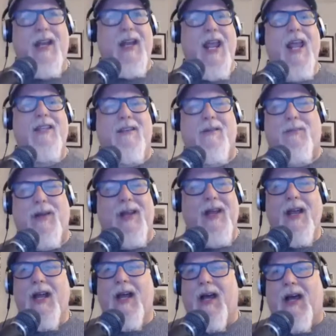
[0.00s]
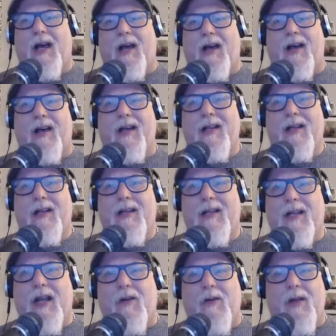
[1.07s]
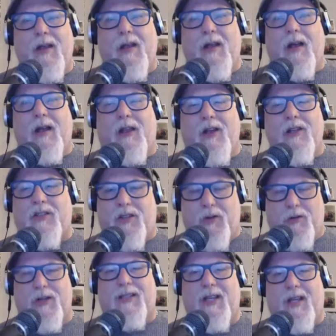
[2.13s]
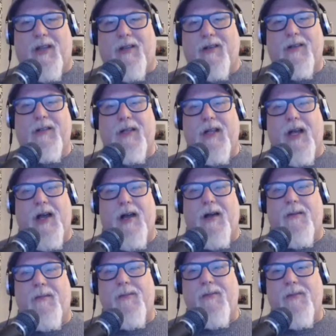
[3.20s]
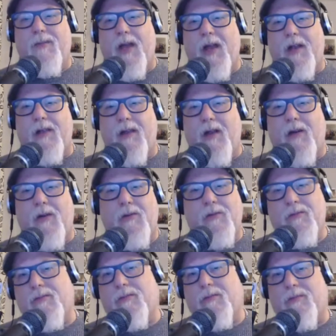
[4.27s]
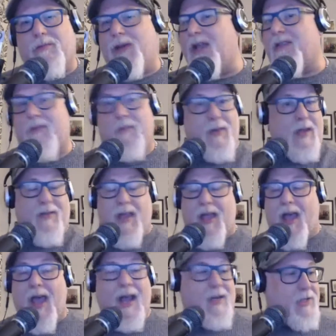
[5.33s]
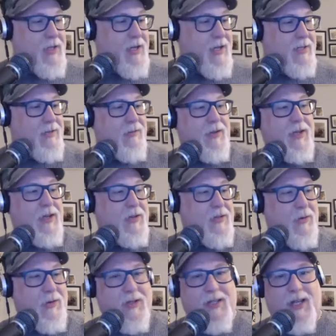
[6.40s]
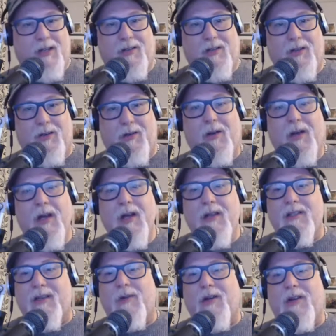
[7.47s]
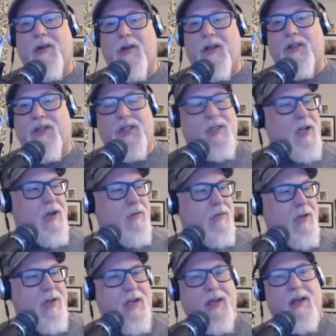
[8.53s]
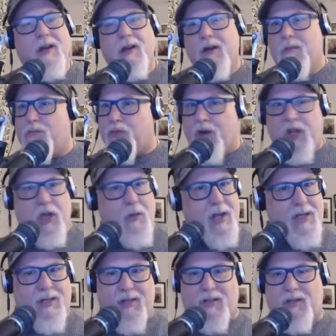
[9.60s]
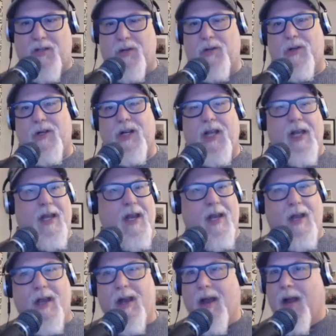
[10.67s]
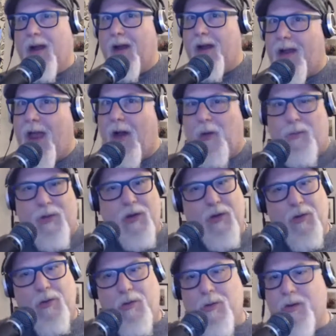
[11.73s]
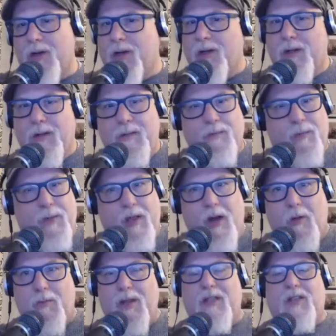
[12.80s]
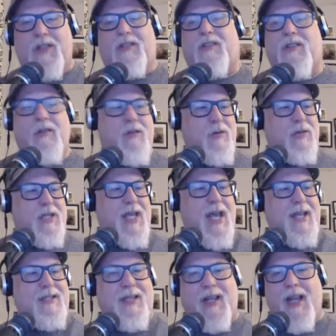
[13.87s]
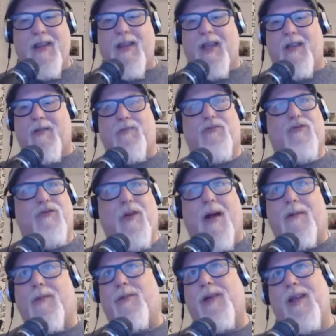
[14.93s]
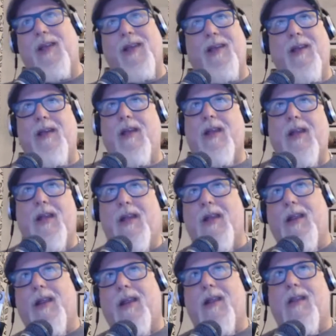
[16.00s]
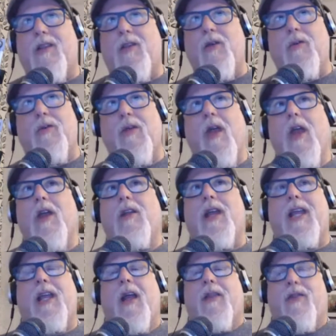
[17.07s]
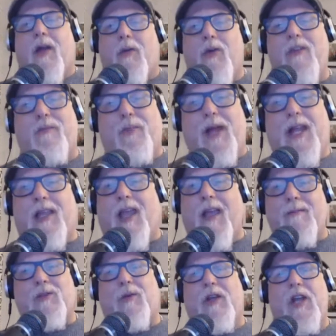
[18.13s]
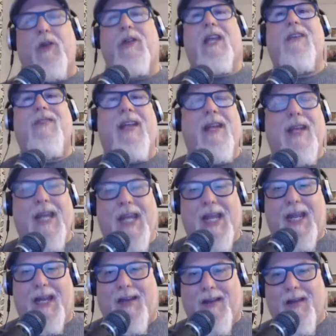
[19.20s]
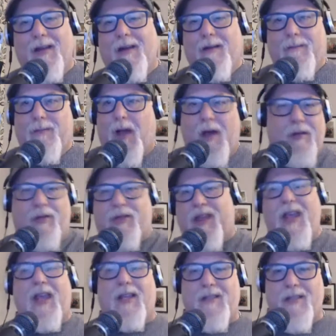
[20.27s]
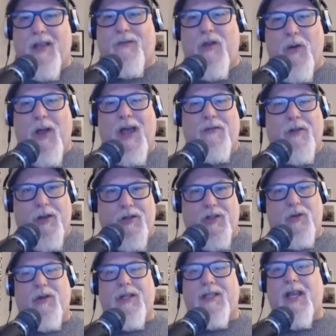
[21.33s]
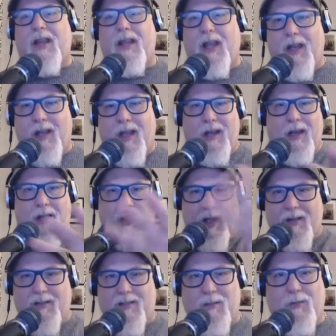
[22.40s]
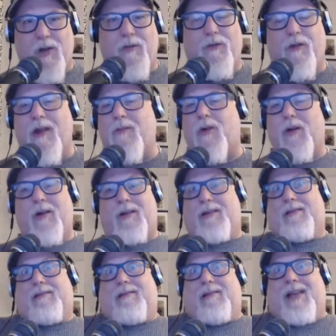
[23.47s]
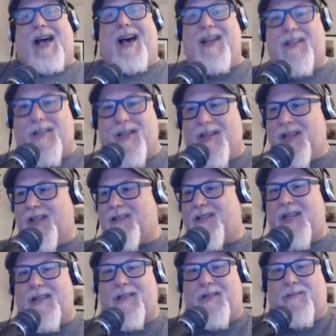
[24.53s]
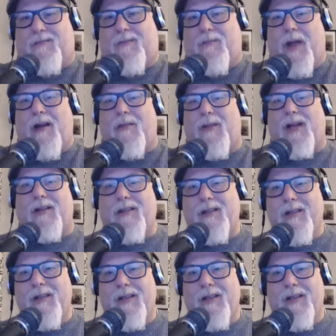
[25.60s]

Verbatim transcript: it did enhance it, but you know, a good storyteller, and you know, Pizza actually is a really good storyteller too. Someone who can just, you know, really bring you into the story and help you, you know, be just as enthusiastic, I think, is probably you. Like, we've played games where you don't even need other things. If you have good storytelling and some good framework, honestly, that's paramount.